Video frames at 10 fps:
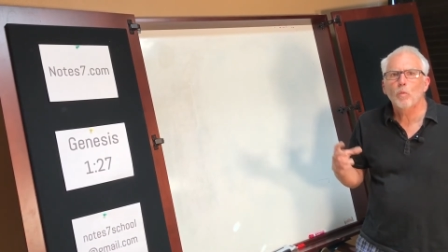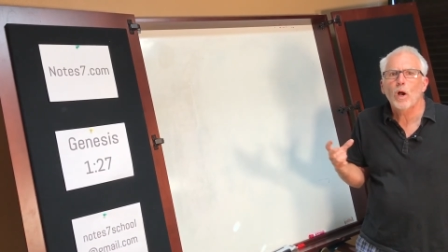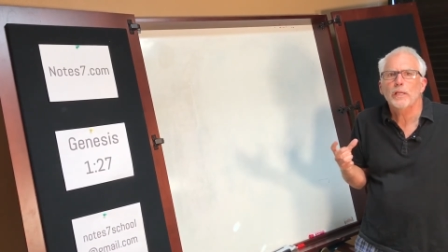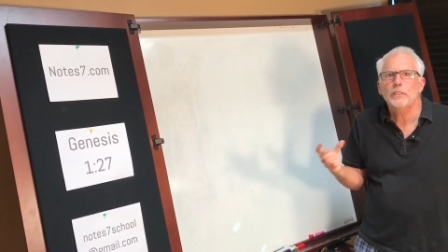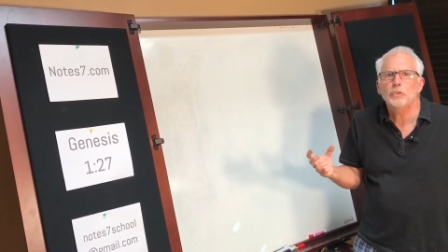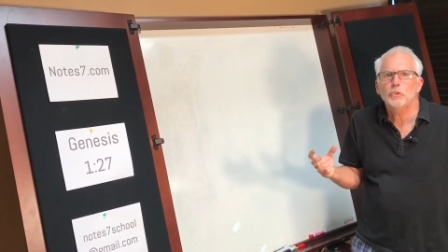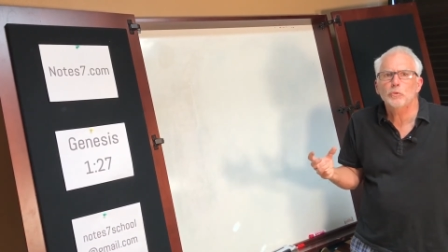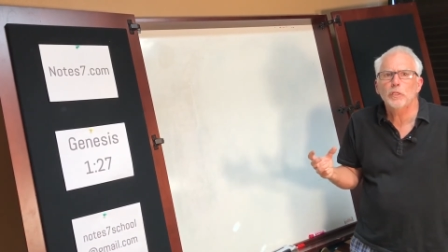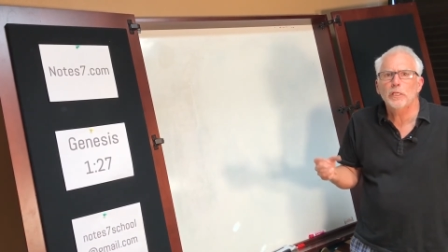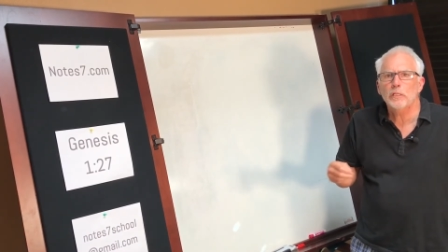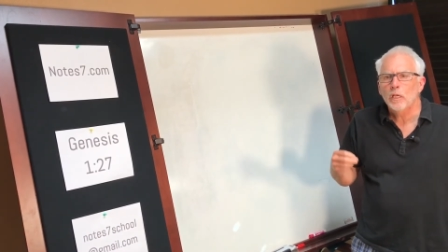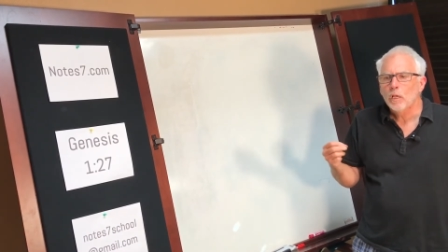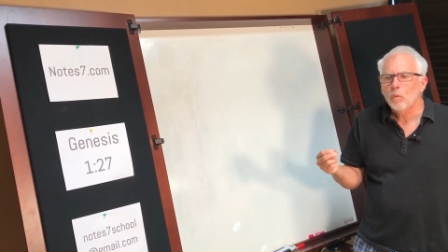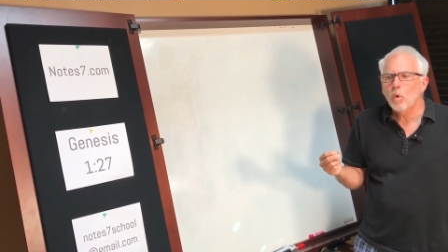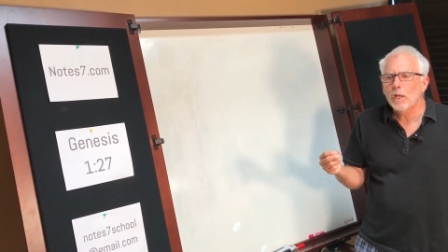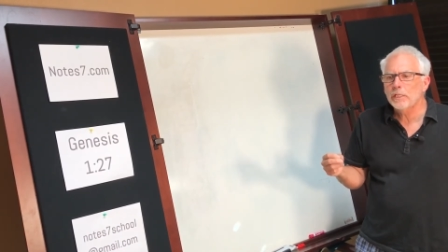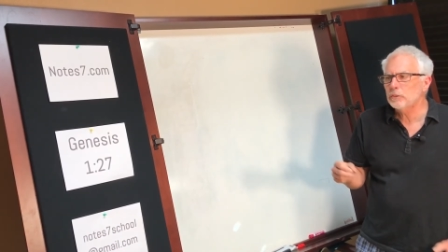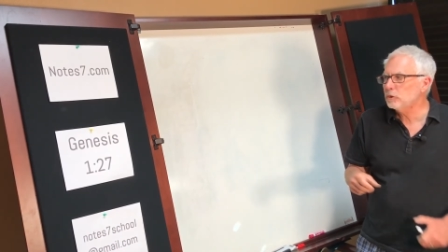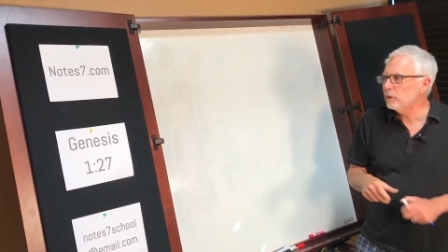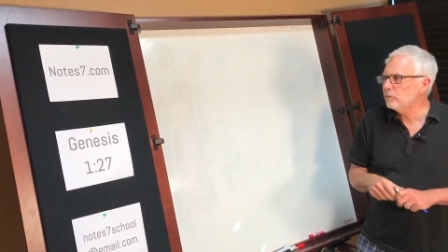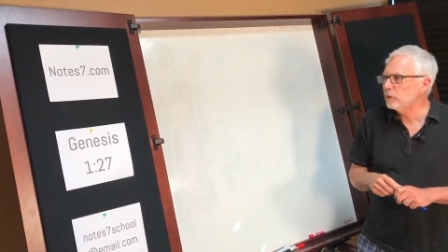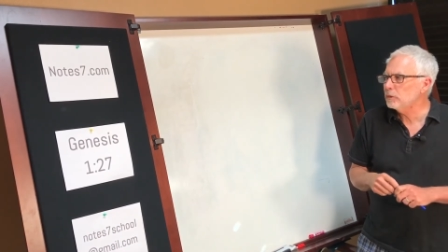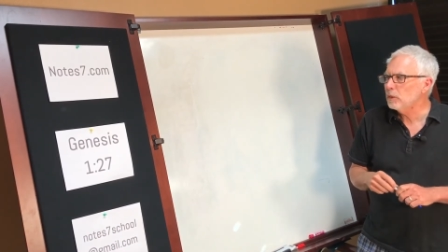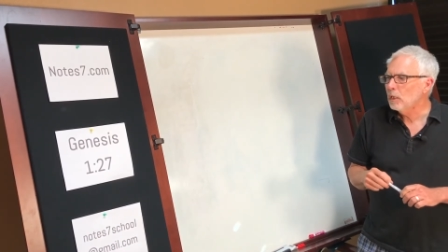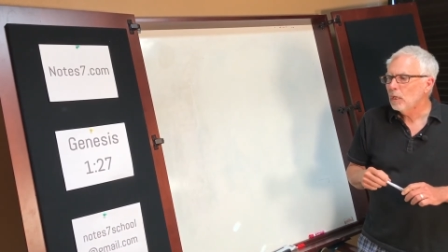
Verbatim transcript: why it's unique, why it's different.